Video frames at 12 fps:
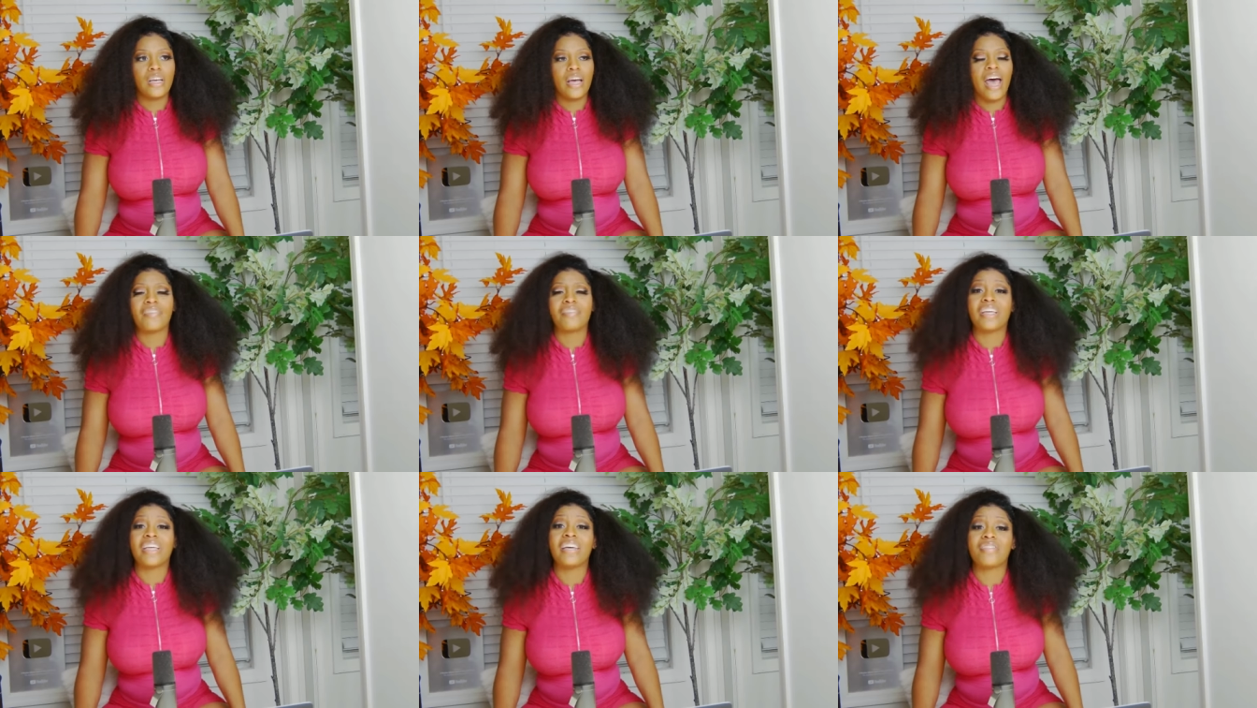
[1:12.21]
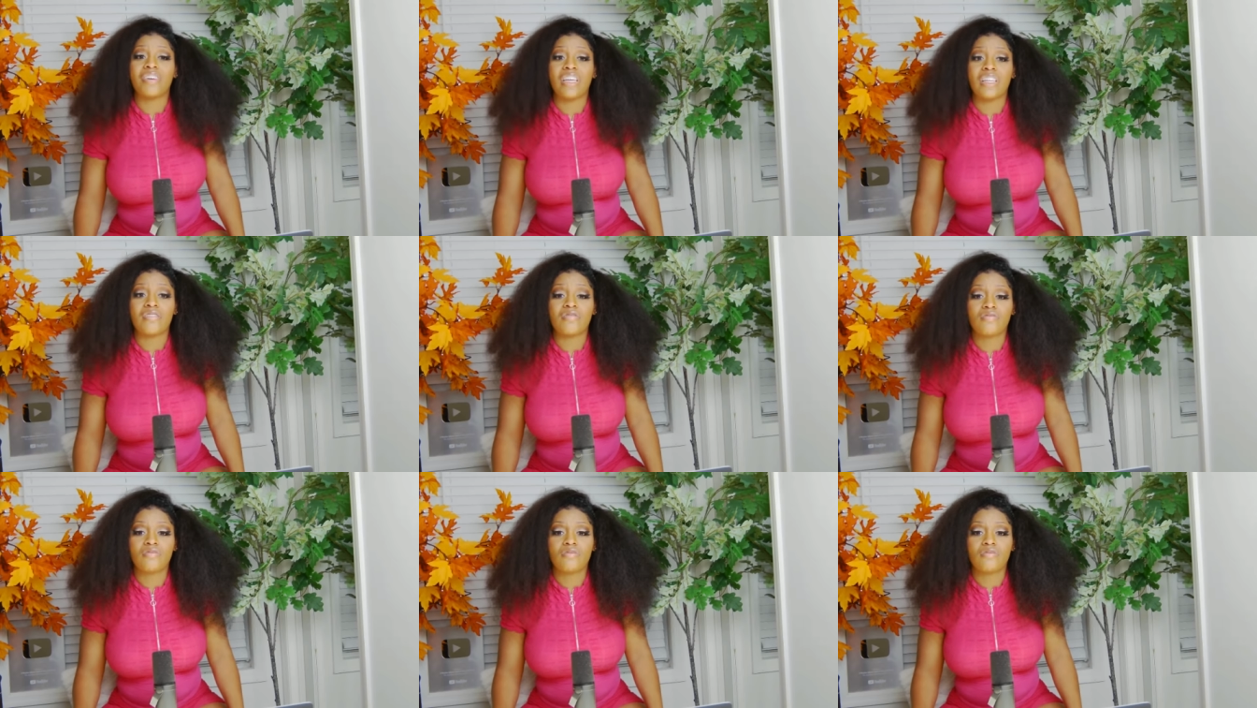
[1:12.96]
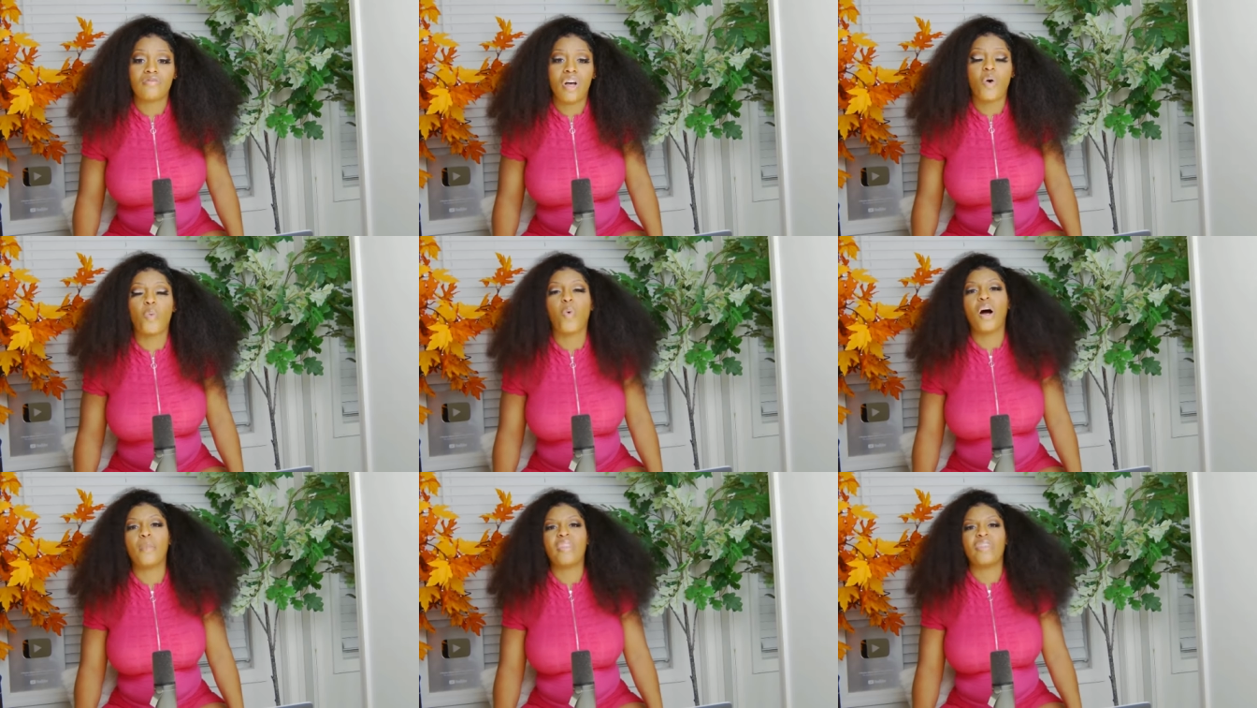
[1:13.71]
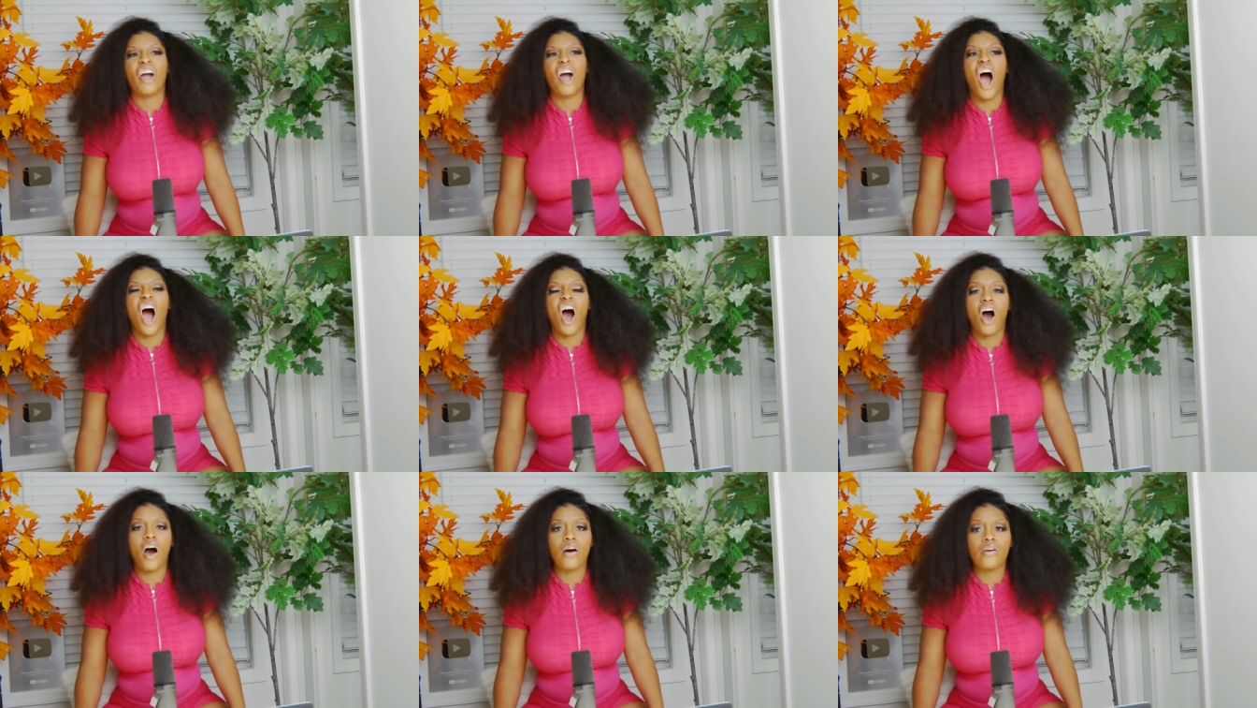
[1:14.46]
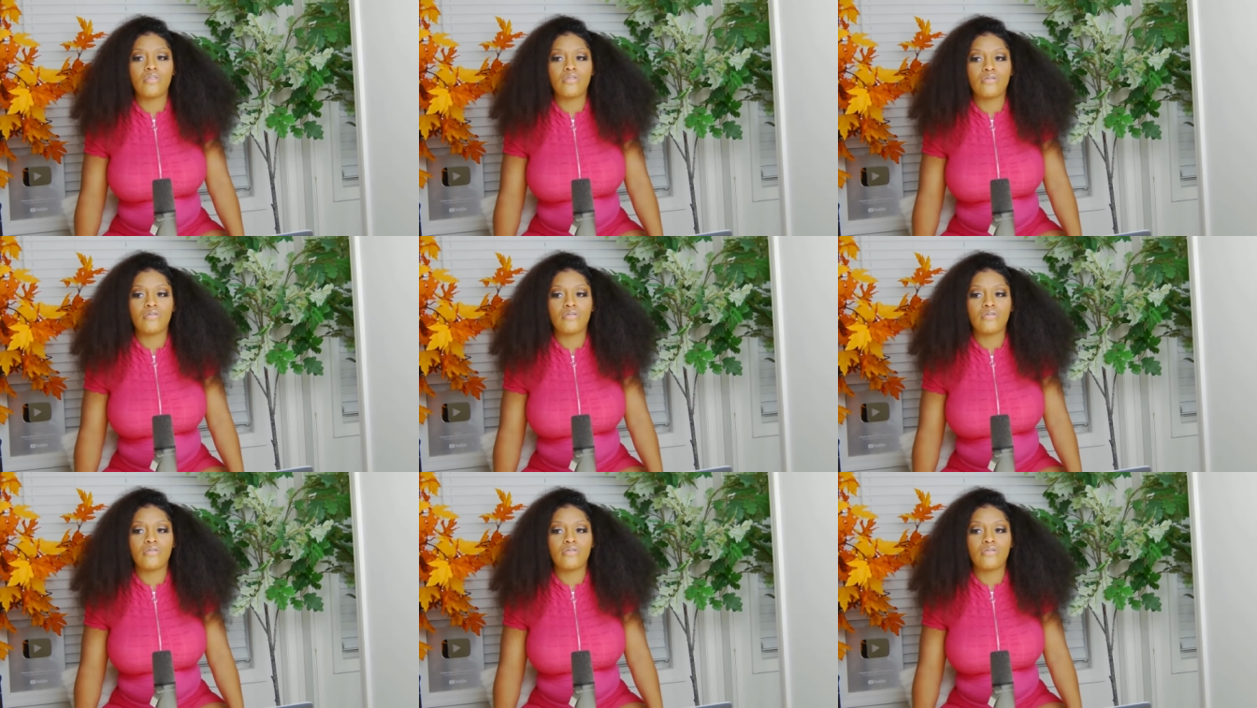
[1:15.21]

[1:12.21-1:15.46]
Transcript: have given a woman their all,